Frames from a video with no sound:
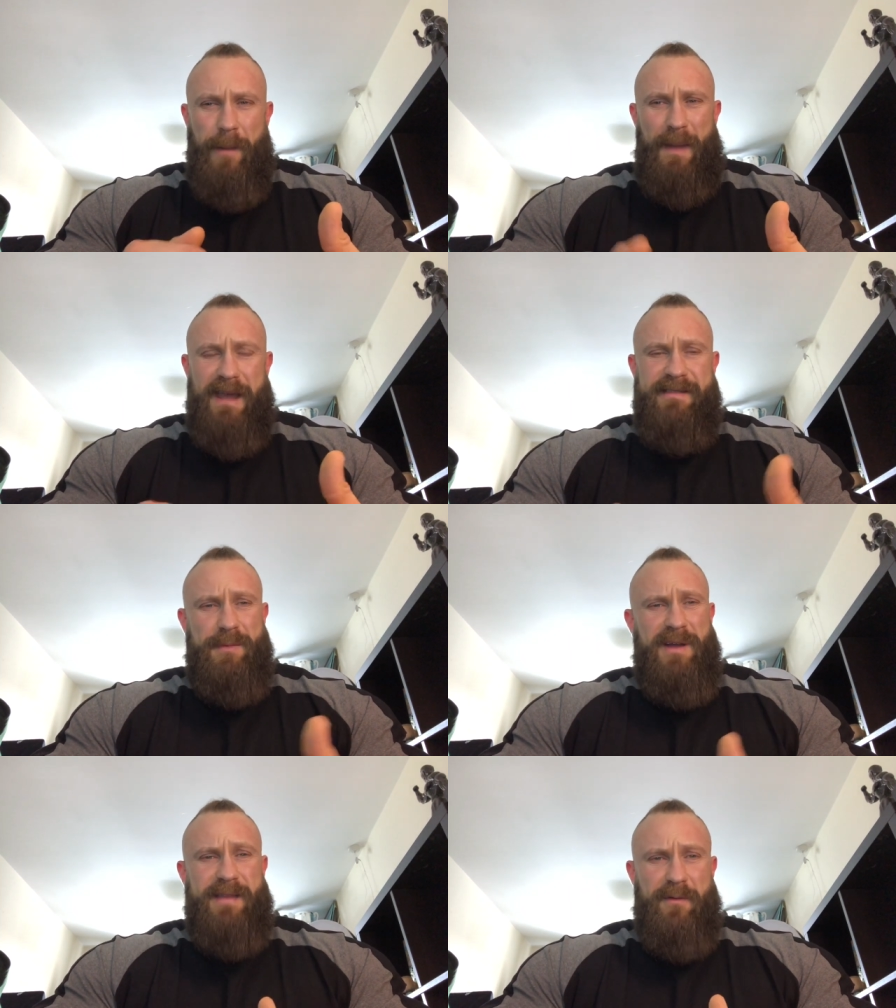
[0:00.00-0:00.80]
basing
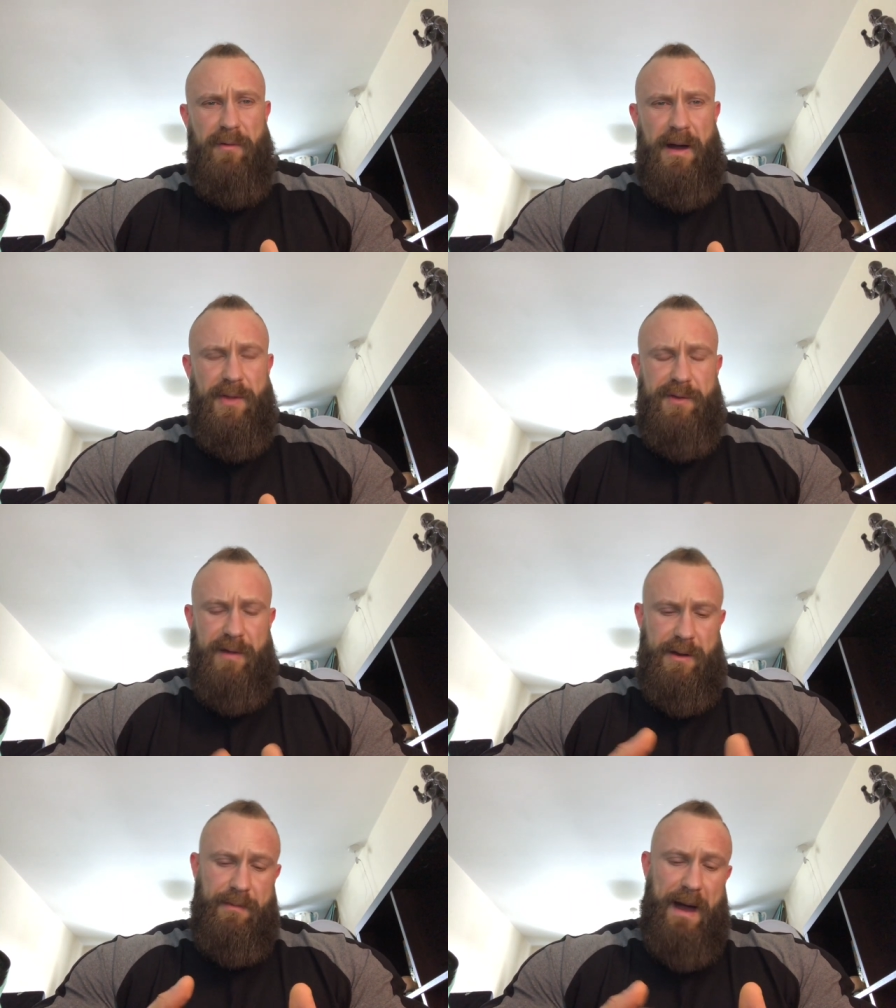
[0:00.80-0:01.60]
myself around the three
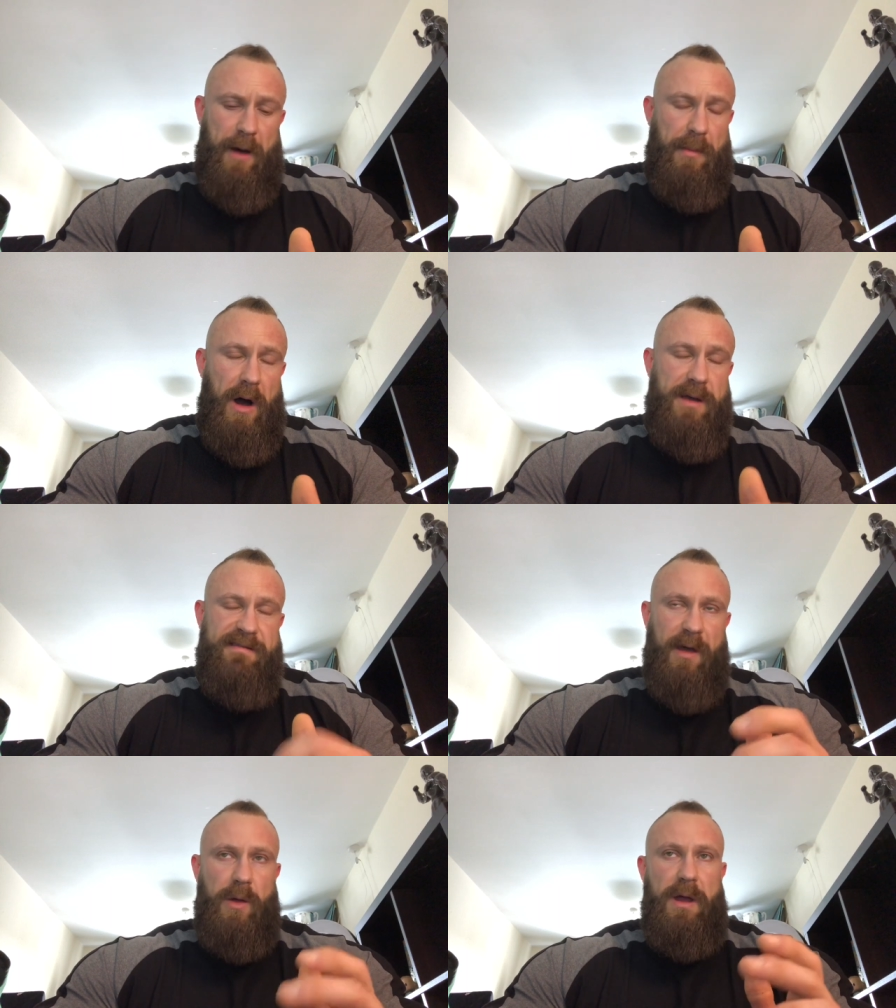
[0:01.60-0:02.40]
hundred pound mark.
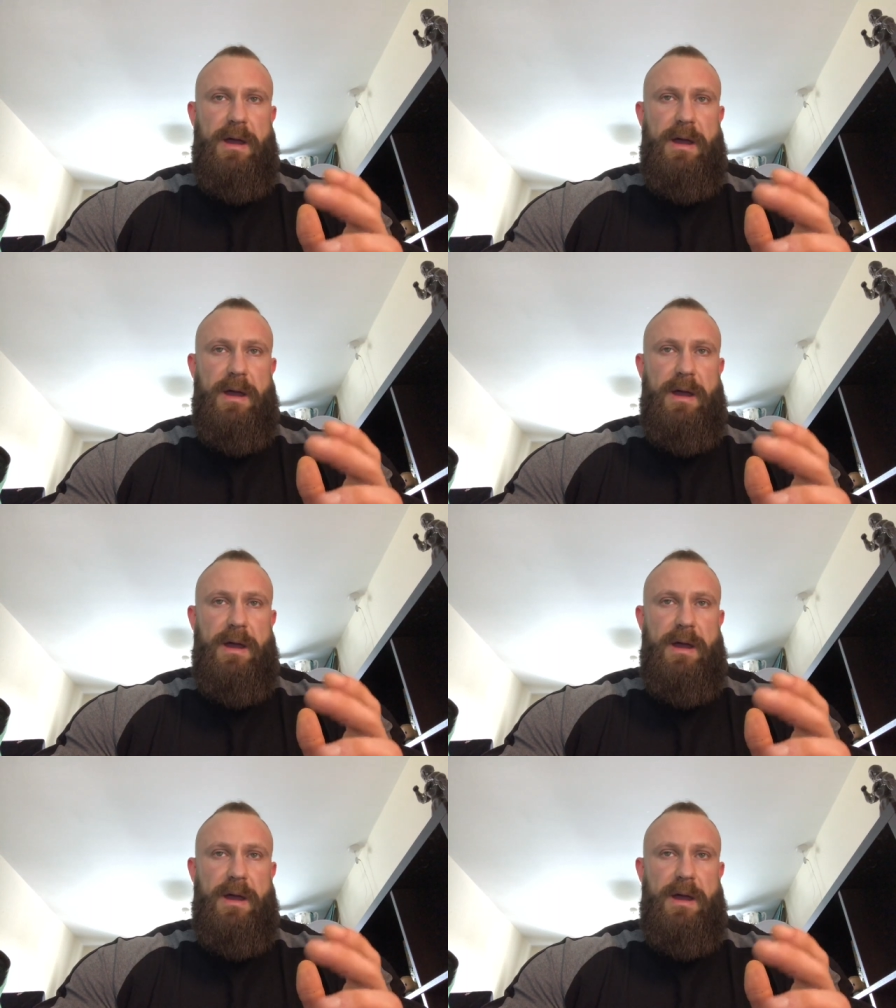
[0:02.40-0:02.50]
So